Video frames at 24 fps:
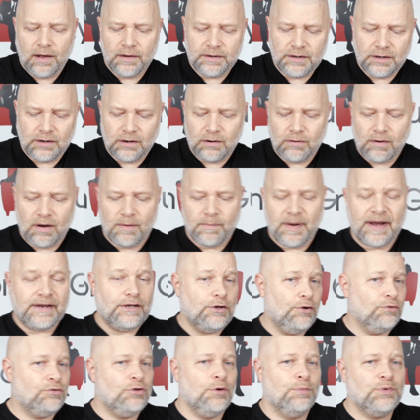You know, my
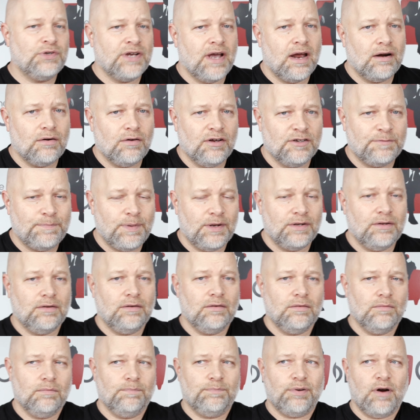YouTube channel has been
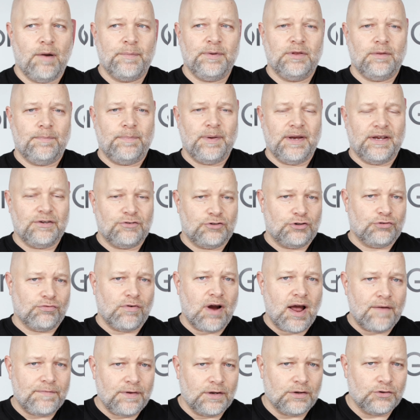probably the biggest
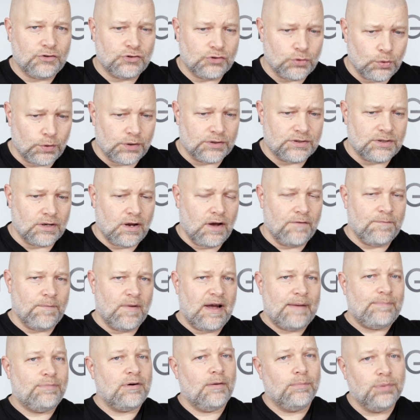driving source of
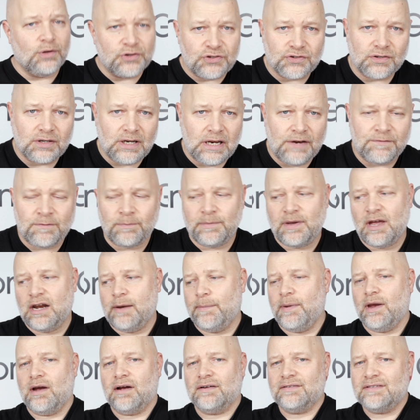my publicity, from
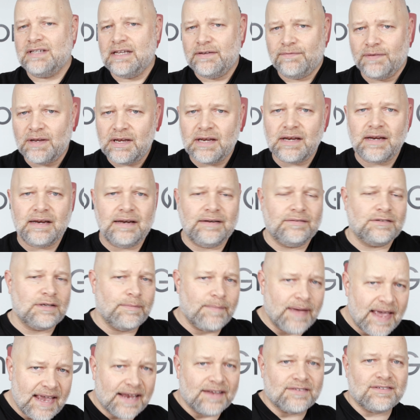getting me on TV and to
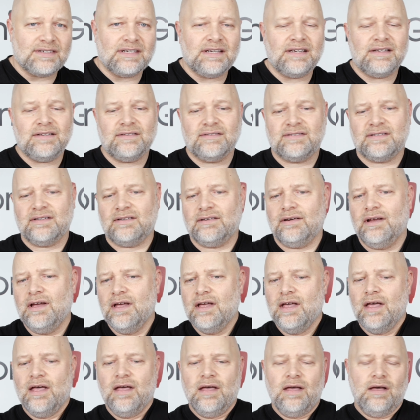magazines and
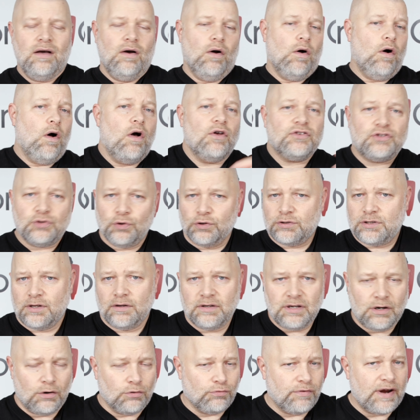all sorts
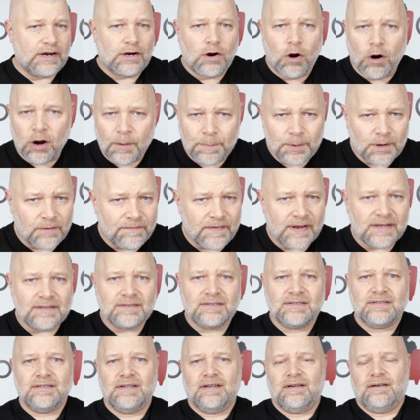of, you know, red carpet
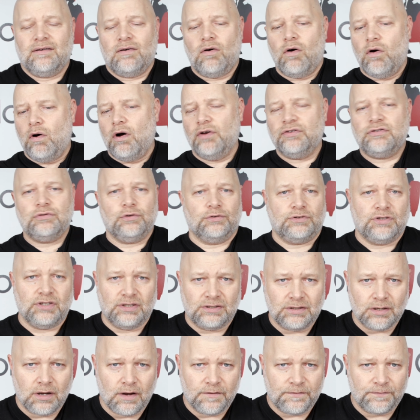events and all sorts of
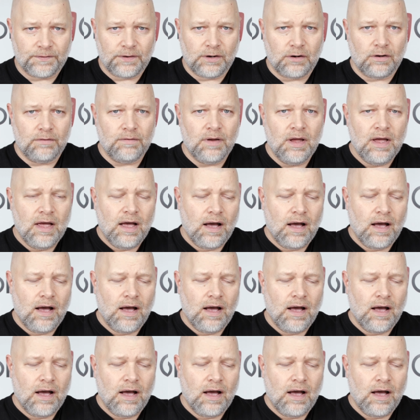stuff, you know.